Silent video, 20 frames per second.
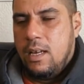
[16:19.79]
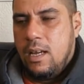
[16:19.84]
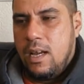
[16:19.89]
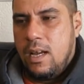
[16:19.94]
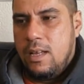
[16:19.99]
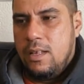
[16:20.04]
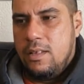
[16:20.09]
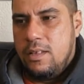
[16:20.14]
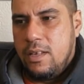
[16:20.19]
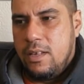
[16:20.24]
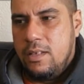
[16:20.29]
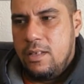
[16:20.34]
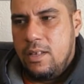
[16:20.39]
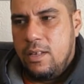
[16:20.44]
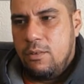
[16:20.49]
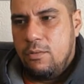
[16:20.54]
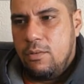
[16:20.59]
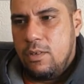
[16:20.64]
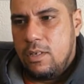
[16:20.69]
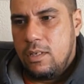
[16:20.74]
And then
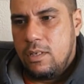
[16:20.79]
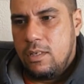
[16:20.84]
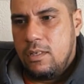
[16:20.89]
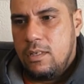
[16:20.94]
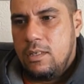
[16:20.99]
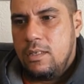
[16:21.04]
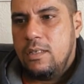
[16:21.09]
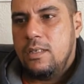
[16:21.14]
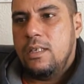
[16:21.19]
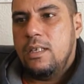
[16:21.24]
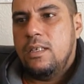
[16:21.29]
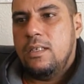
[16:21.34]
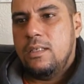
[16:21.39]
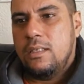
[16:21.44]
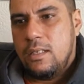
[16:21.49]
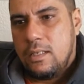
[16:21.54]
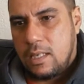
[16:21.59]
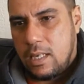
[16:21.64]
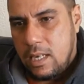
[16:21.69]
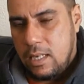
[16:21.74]

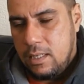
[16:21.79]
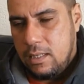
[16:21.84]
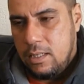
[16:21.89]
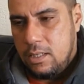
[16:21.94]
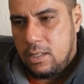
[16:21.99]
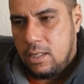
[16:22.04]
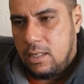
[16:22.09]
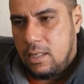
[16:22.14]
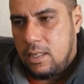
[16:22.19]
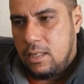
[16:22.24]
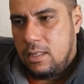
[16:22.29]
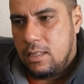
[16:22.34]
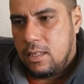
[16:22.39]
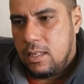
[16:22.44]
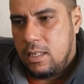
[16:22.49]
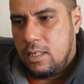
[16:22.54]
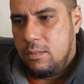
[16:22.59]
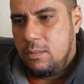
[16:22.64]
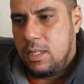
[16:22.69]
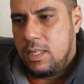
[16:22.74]
then the Kailicha line
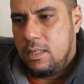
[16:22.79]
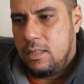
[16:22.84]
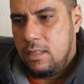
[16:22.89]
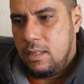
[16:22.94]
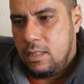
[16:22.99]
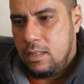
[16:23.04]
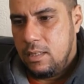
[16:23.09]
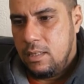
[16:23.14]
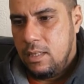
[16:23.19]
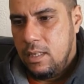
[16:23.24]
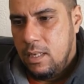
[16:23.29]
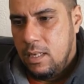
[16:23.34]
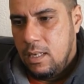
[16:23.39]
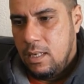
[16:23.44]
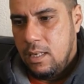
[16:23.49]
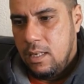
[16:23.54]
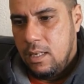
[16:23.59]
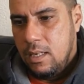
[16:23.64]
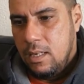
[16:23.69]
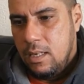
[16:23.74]
came, and then
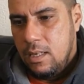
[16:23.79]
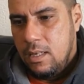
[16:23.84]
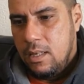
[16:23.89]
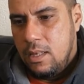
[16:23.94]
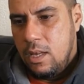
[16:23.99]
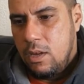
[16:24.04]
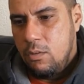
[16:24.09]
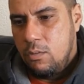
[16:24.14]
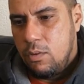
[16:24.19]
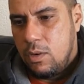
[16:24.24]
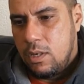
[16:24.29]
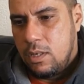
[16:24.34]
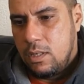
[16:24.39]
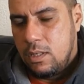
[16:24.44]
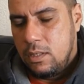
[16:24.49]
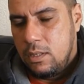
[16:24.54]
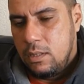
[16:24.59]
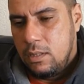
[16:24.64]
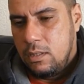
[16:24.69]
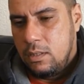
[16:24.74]
there
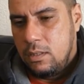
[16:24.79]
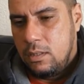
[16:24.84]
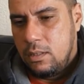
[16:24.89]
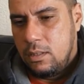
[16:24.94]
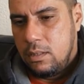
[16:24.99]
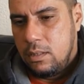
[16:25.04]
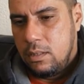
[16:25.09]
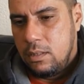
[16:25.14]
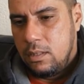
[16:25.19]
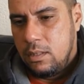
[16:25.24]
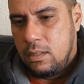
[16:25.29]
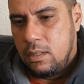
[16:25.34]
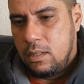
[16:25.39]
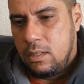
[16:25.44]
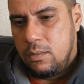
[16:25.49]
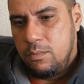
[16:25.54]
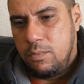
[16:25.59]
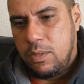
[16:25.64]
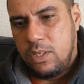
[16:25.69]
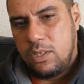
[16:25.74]
was
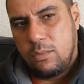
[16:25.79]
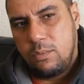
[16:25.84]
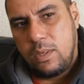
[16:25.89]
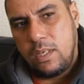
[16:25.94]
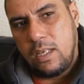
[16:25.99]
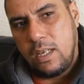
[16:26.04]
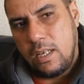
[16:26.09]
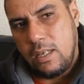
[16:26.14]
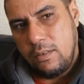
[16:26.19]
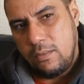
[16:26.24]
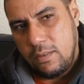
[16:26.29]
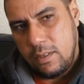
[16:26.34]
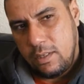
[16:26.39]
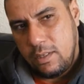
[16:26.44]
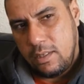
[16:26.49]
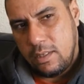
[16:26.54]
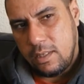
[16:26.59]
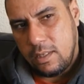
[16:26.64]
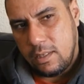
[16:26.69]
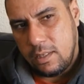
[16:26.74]
this Bishop Labour
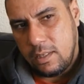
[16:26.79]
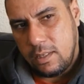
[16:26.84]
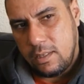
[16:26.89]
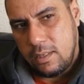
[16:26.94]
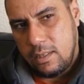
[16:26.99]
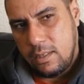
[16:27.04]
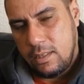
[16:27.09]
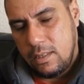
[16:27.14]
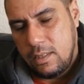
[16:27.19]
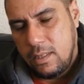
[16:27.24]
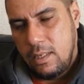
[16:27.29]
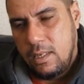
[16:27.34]
side. Yeah?